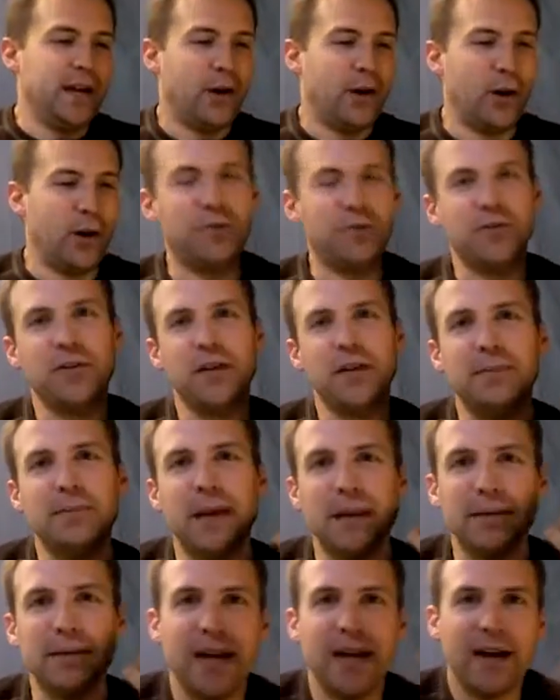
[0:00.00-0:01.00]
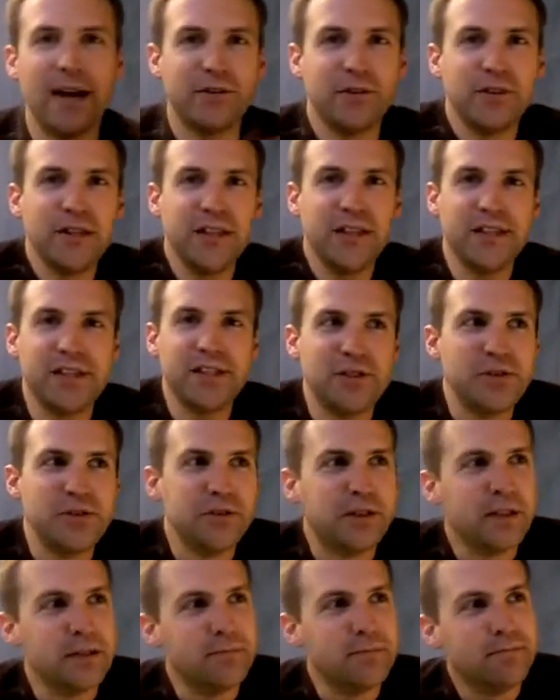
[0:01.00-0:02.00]
Hopefully, maybe after this,
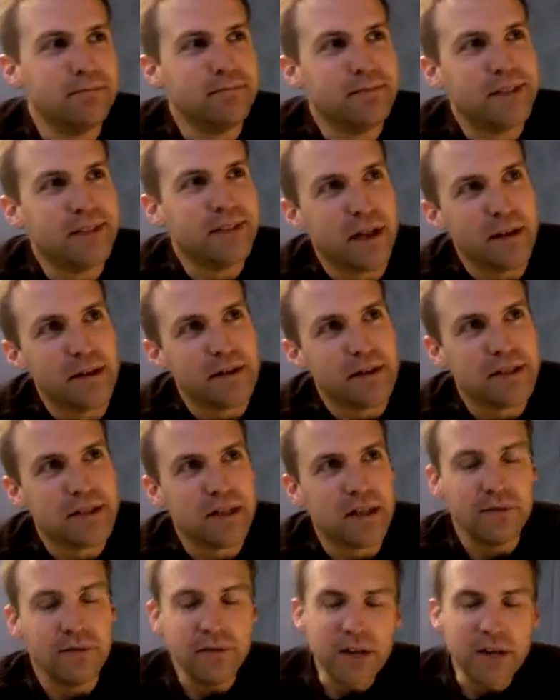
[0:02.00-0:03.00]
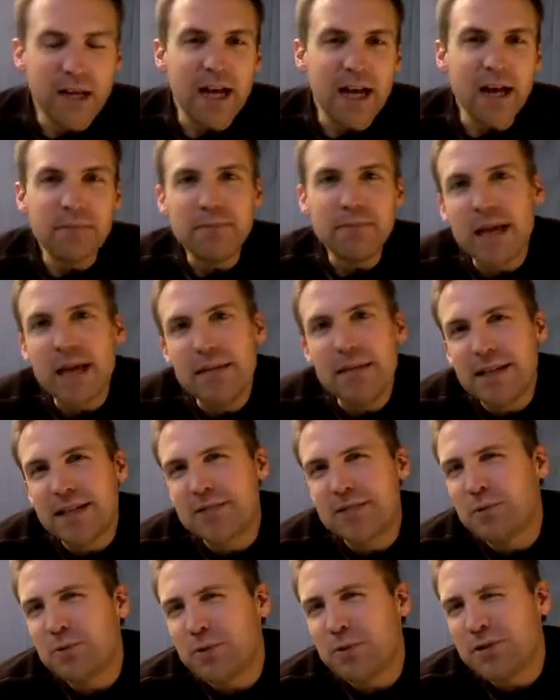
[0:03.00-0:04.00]
you can tell yourself, maybe
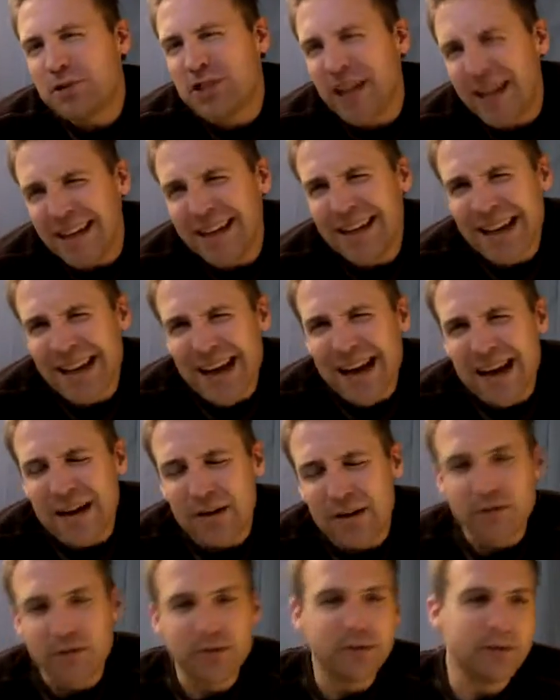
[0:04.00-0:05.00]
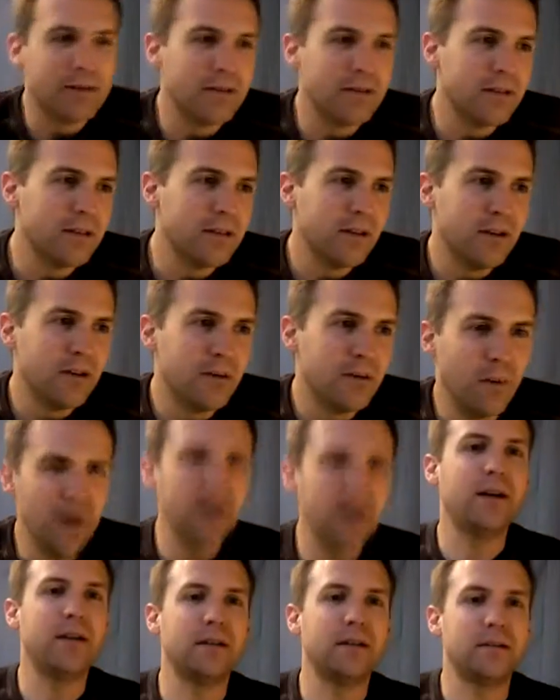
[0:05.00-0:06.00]
it's worth checking out, or,
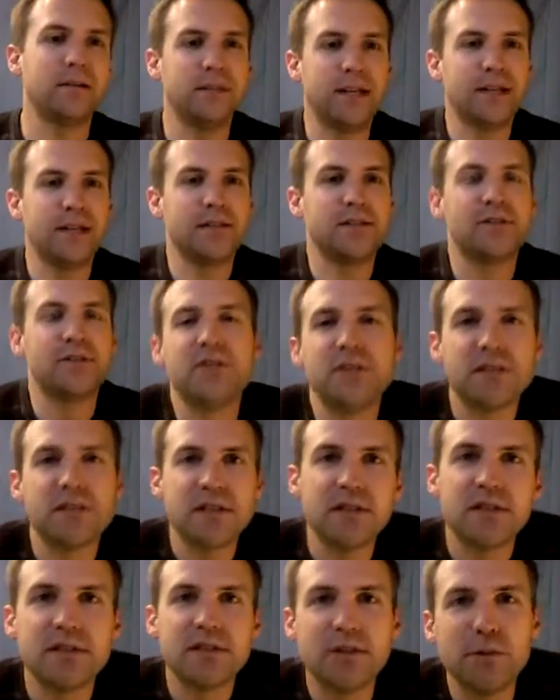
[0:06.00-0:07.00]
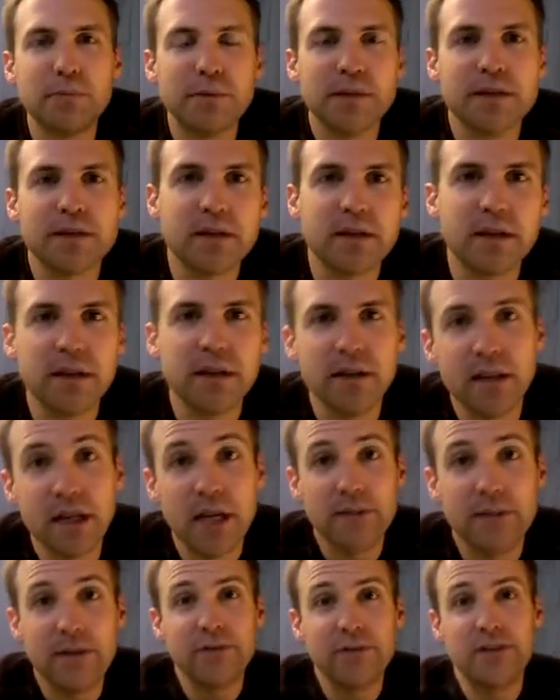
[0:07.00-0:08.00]
wow, that's just the stupidest looking
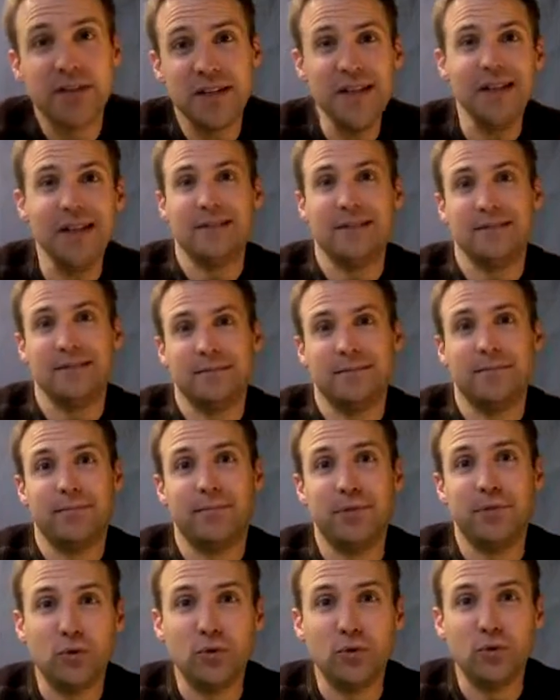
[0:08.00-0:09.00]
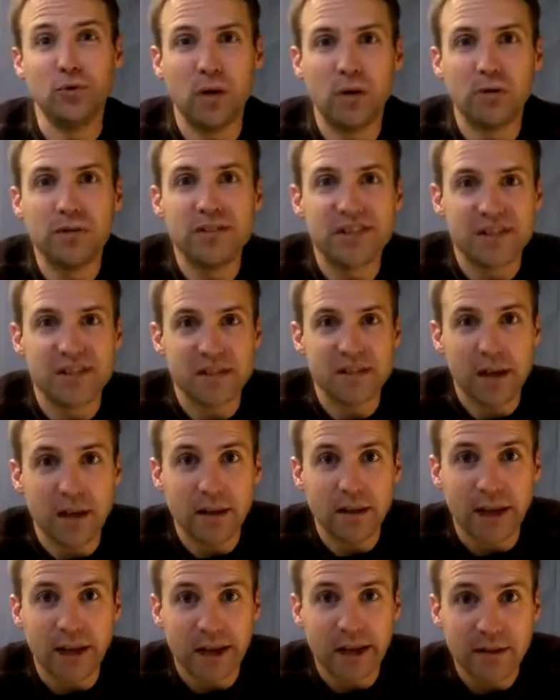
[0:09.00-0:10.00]
thing I've ever seen. You won't
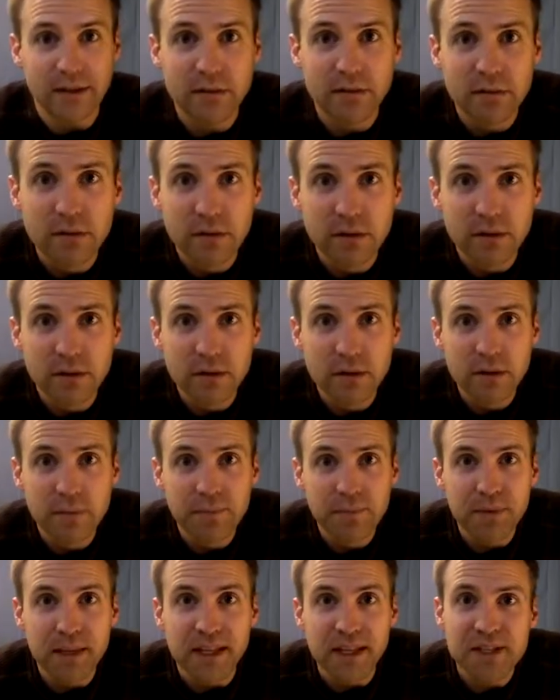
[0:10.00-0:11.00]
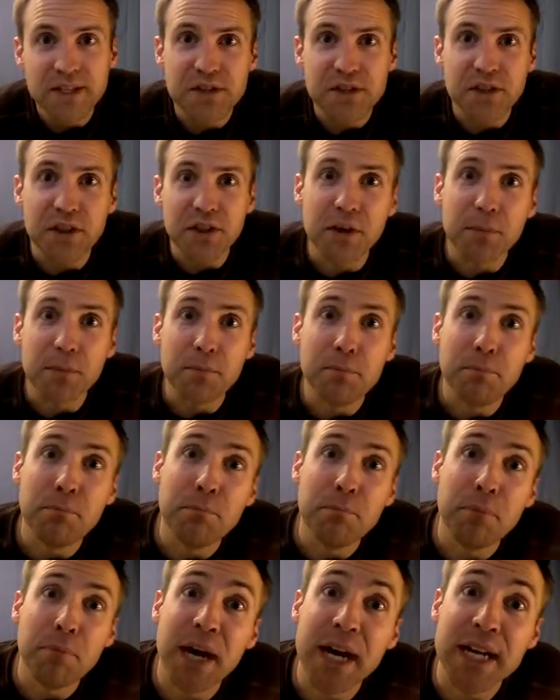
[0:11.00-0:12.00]
say that. It's the
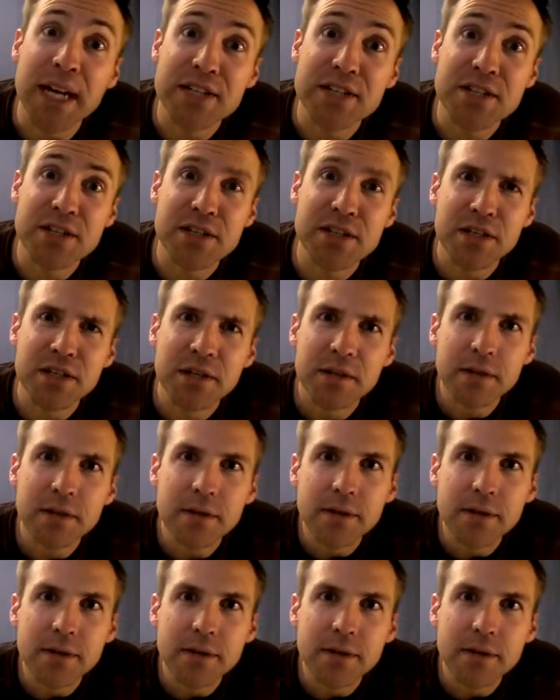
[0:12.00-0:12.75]
best.